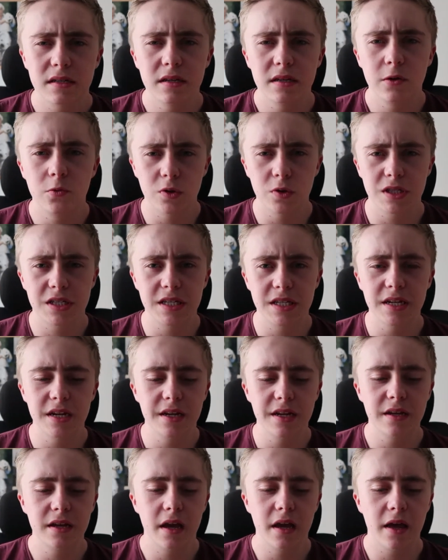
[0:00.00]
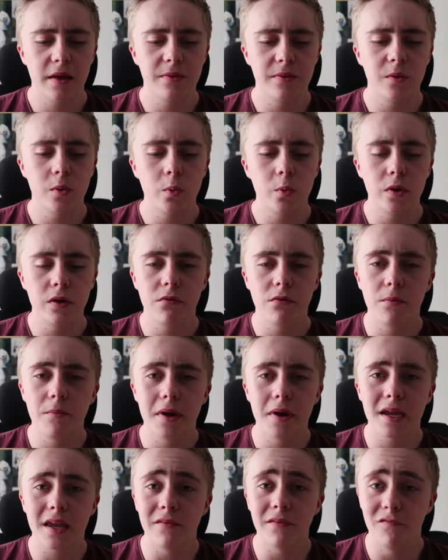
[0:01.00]
He was sitting, and we were
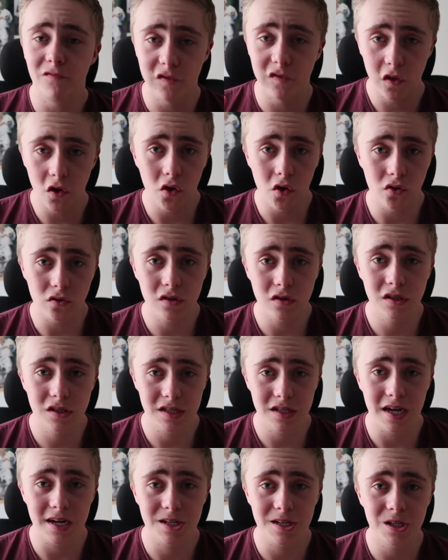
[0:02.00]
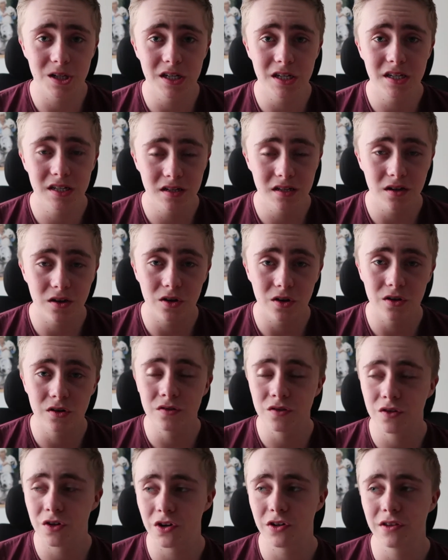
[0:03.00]
making vlogs actually
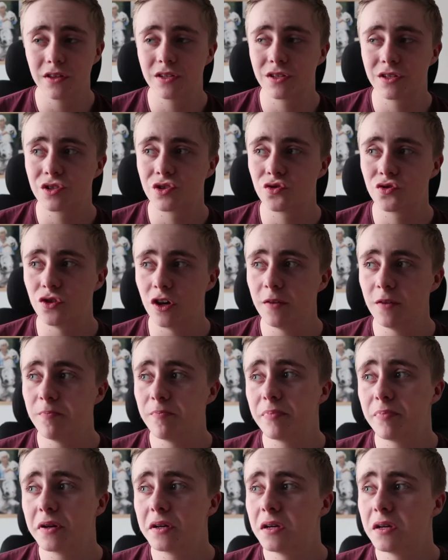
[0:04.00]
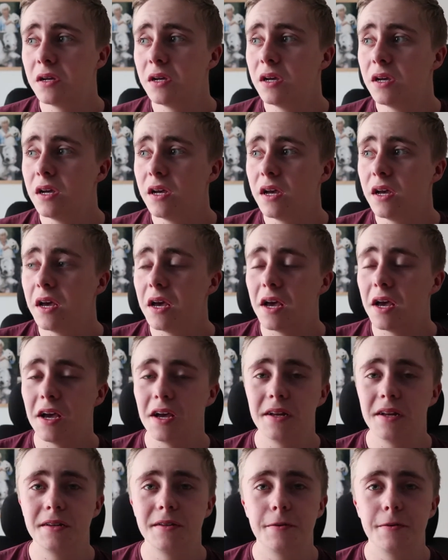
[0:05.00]
during this trip,
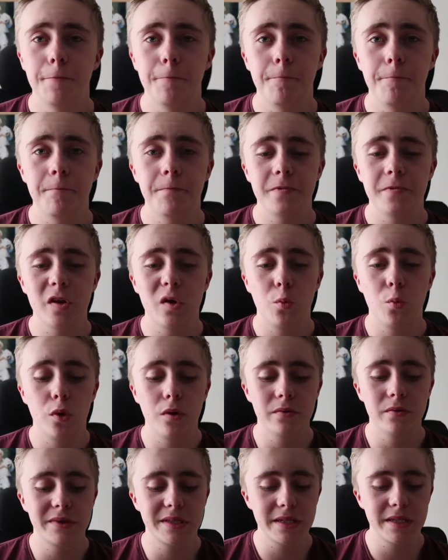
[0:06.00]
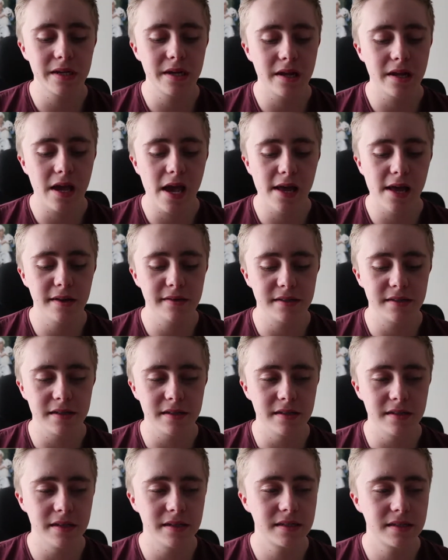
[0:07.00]
and we were sitting
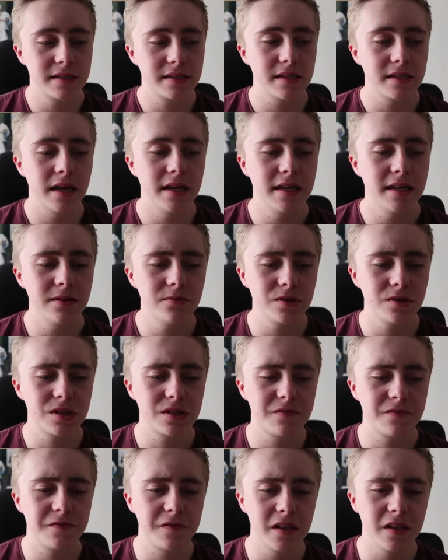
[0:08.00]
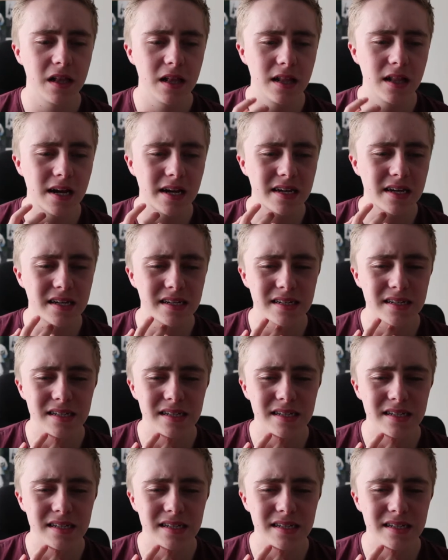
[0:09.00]
editing this, and he was feeling like